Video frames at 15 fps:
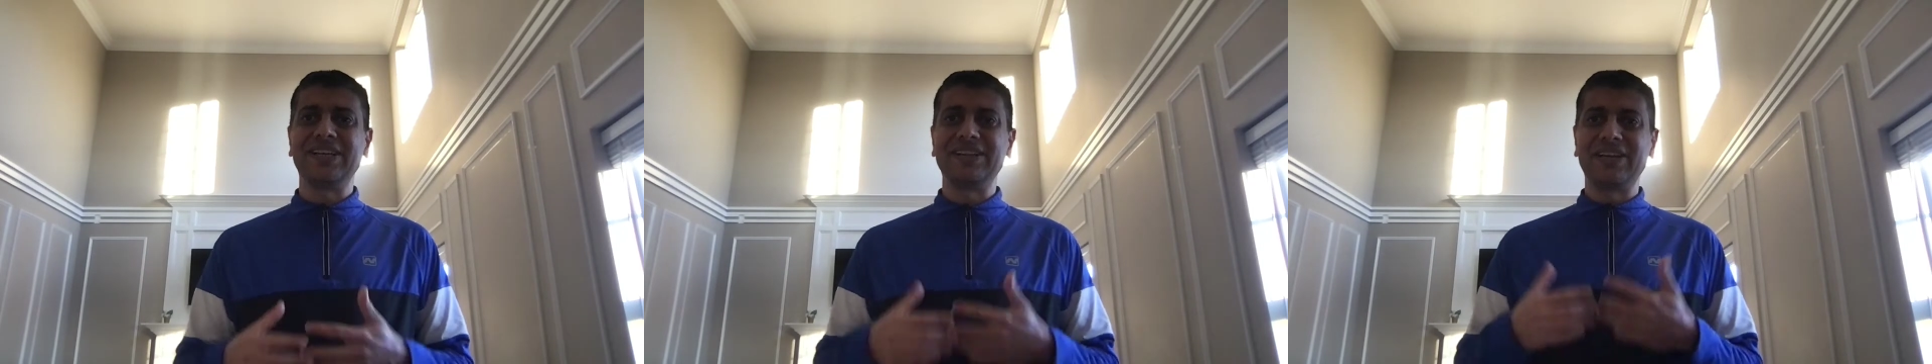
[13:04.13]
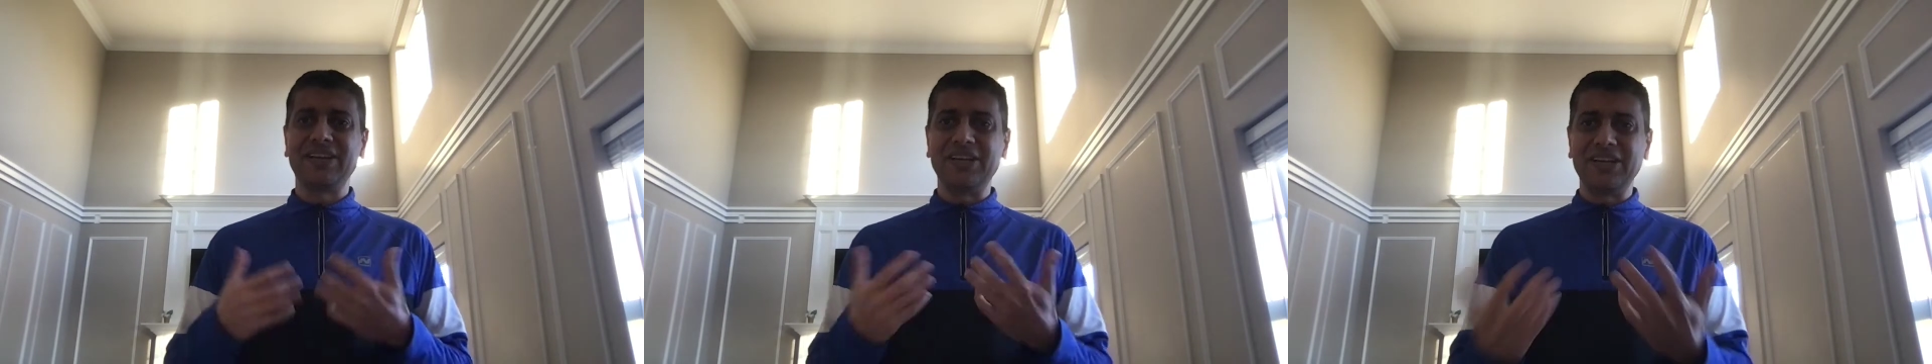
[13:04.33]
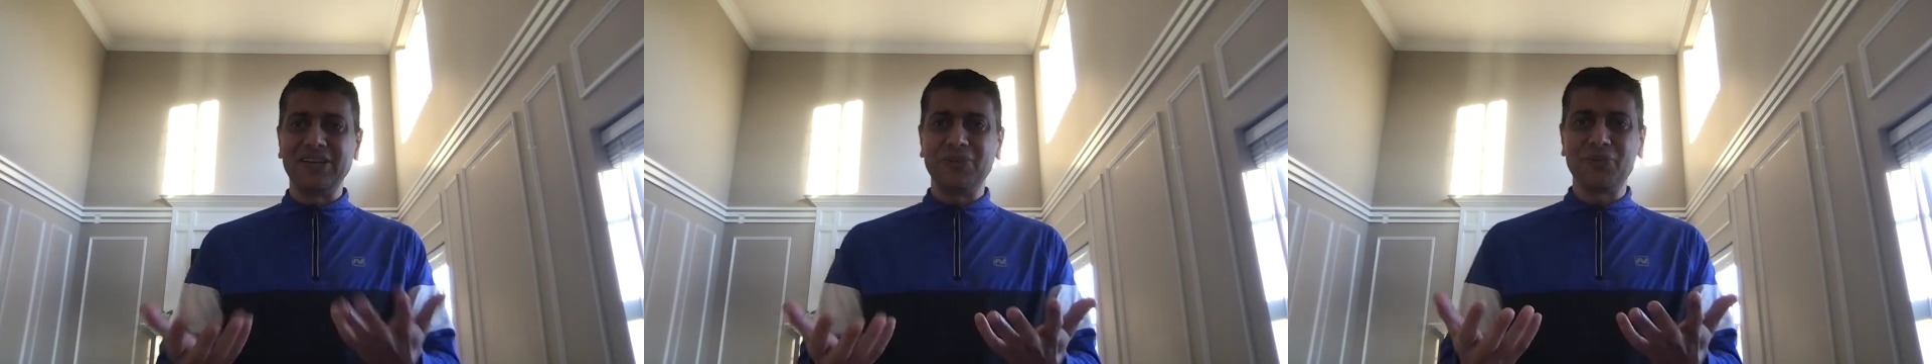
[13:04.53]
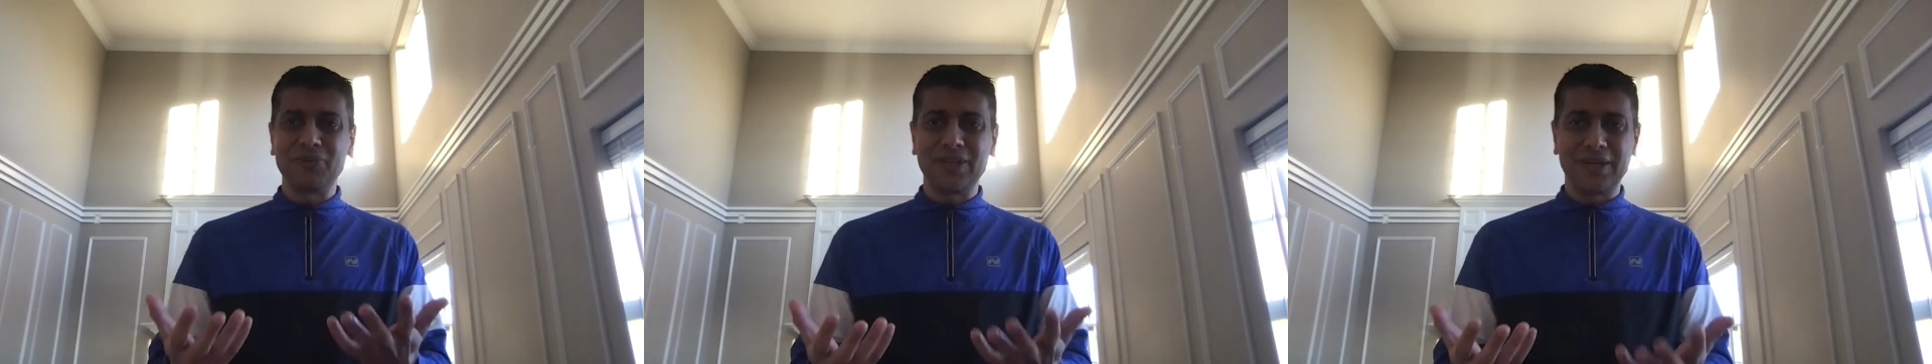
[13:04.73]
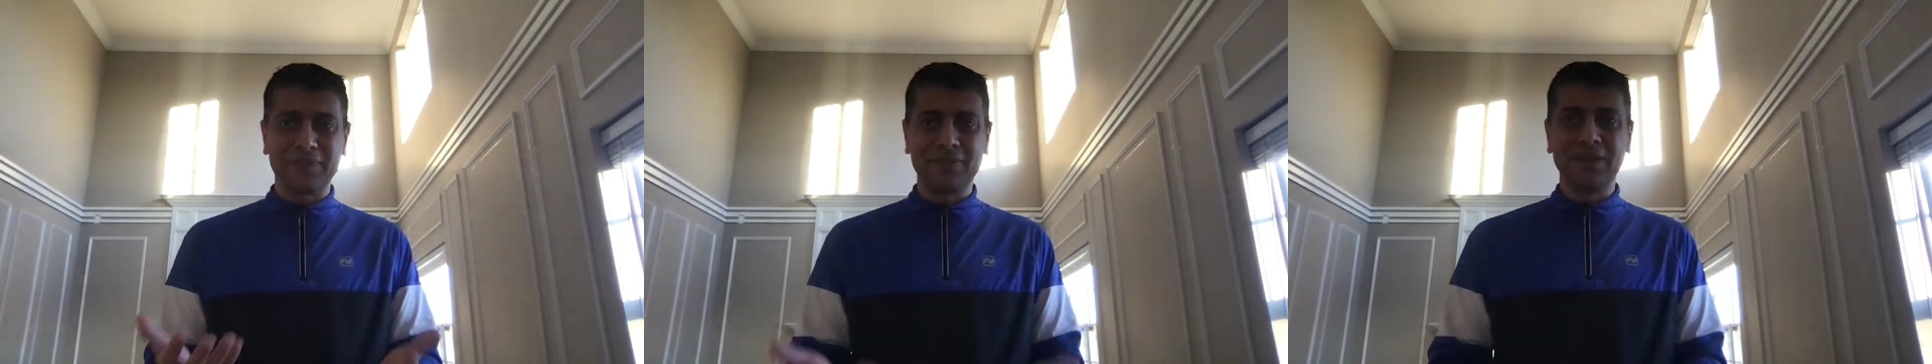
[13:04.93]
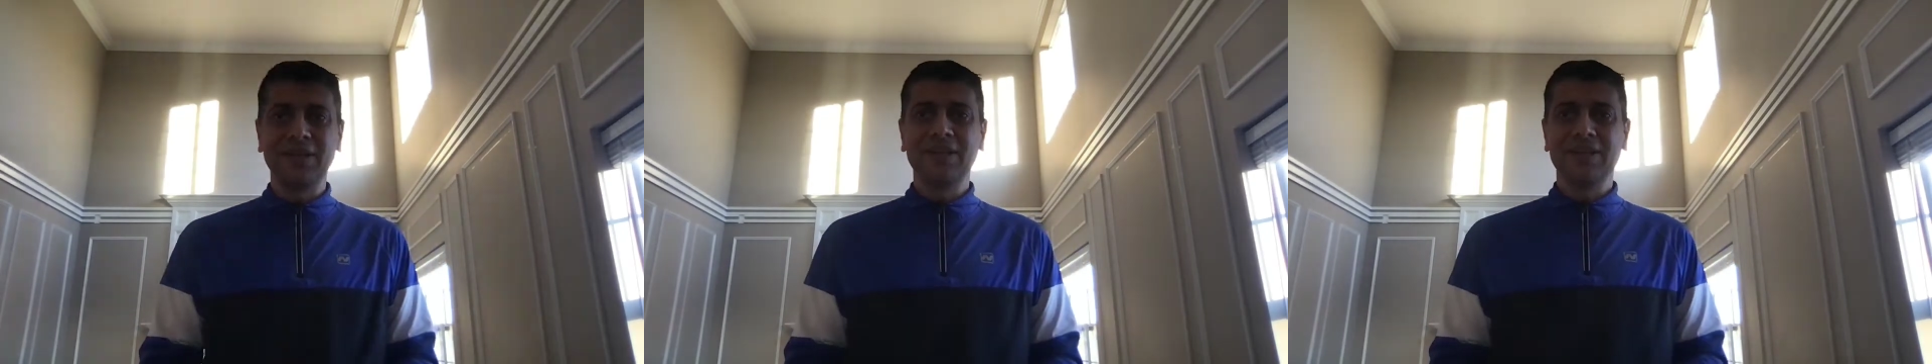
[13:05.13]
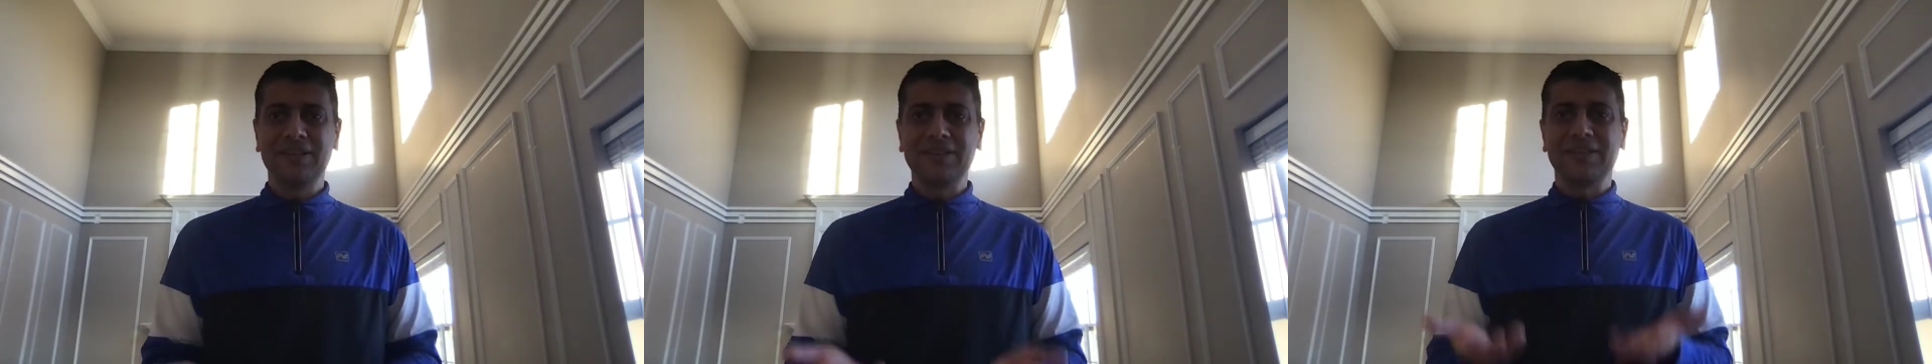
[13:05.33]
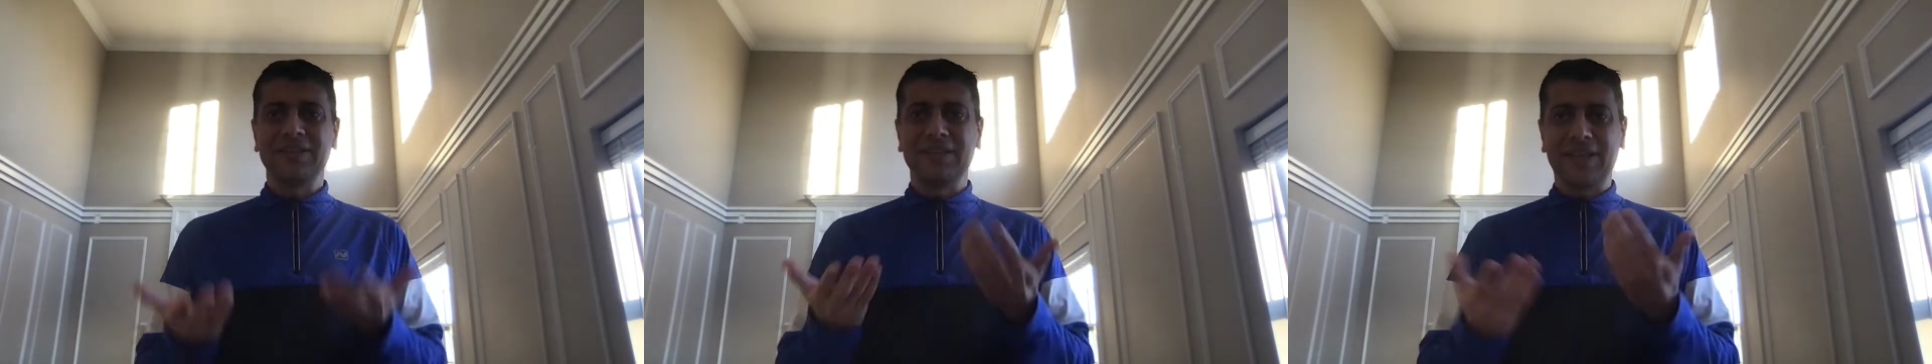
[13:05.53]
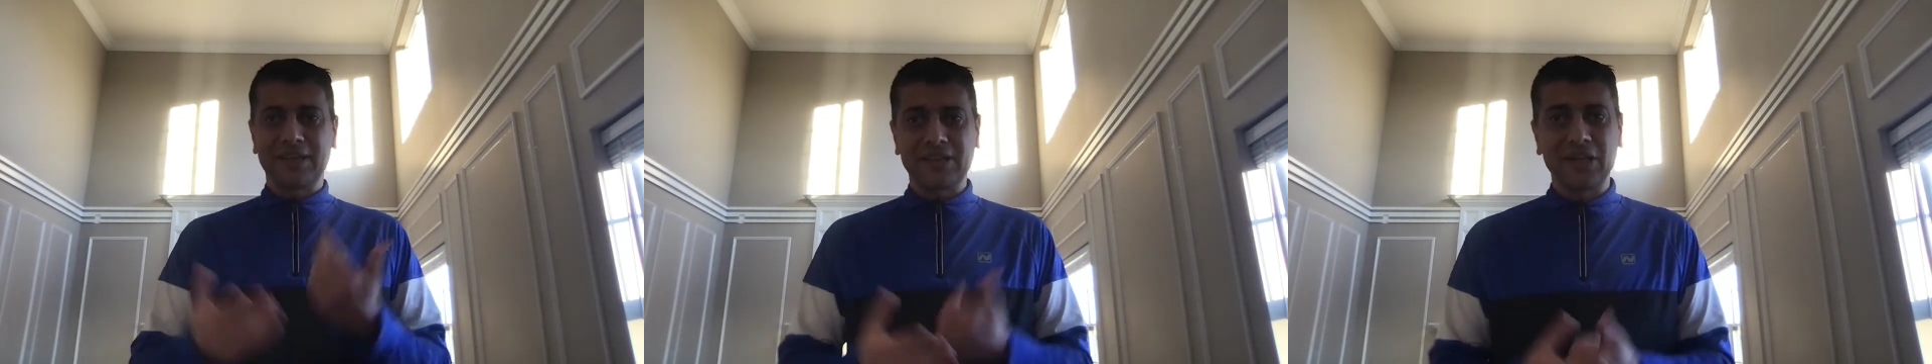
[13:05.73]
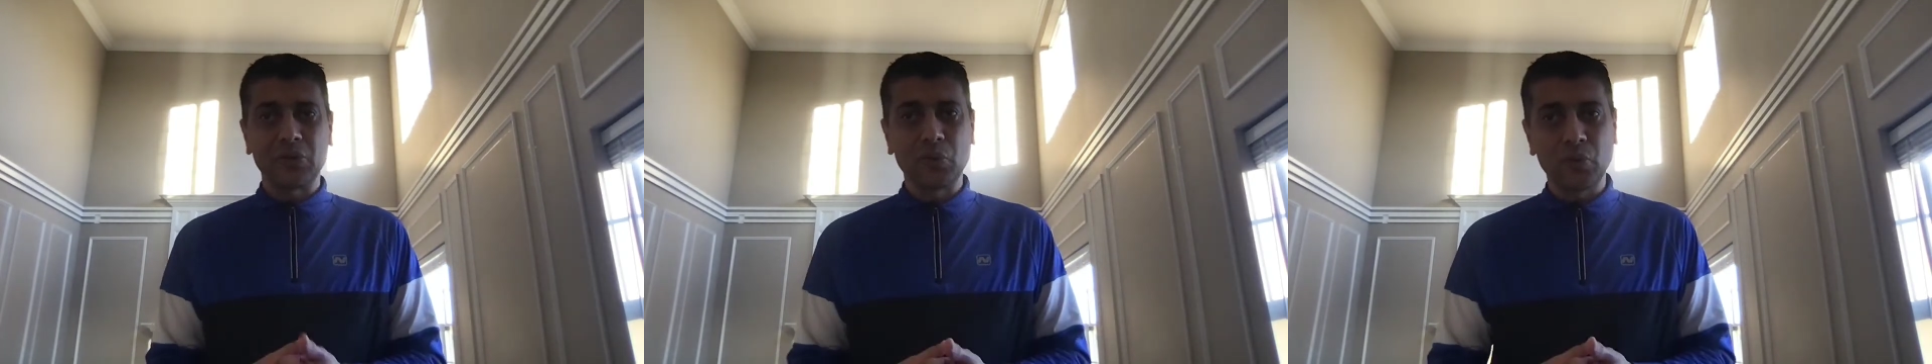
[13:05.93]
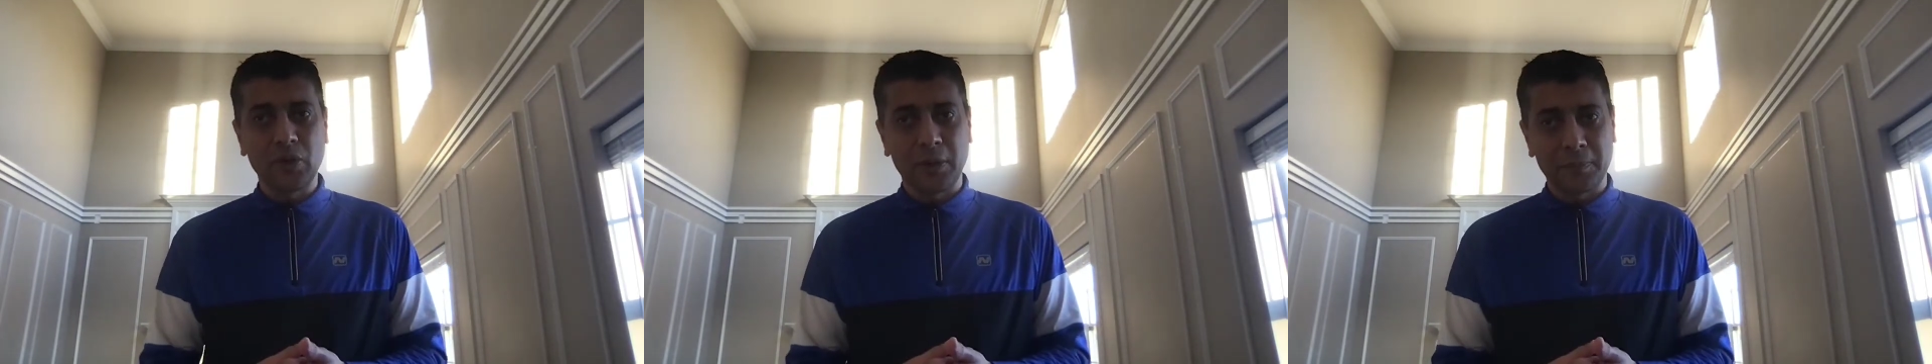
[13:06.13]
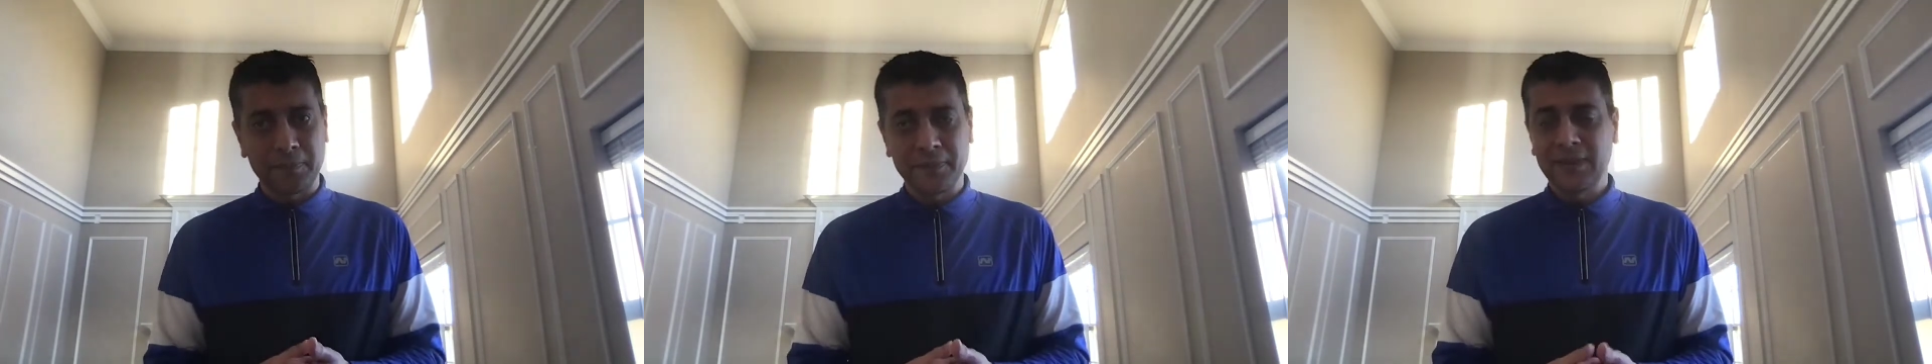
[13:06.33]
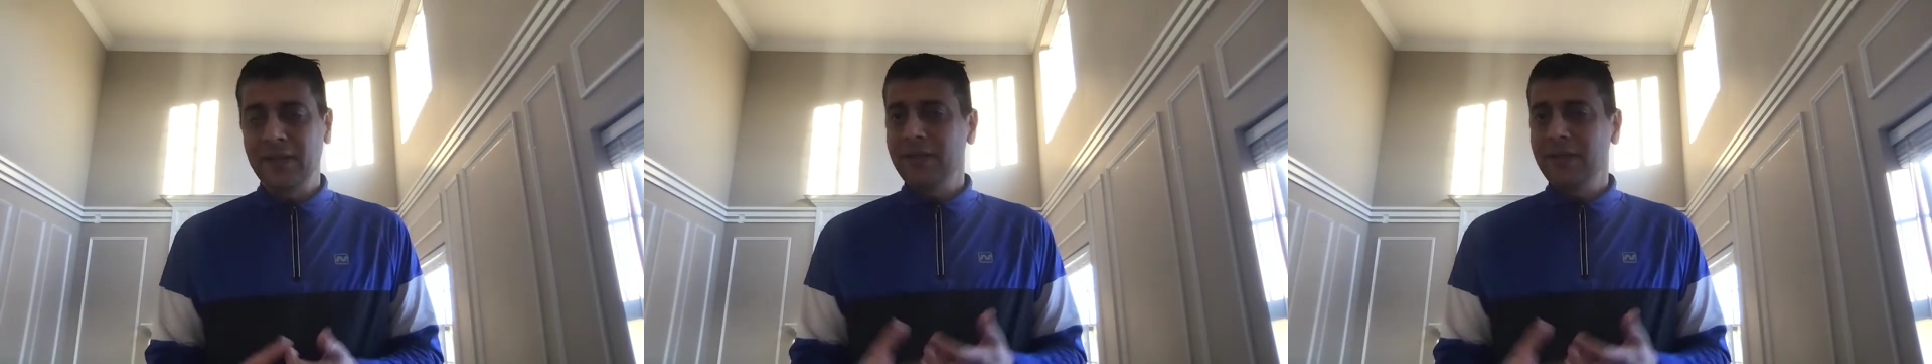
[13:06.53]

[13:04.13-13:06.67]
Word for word: and they're reading to them that can go up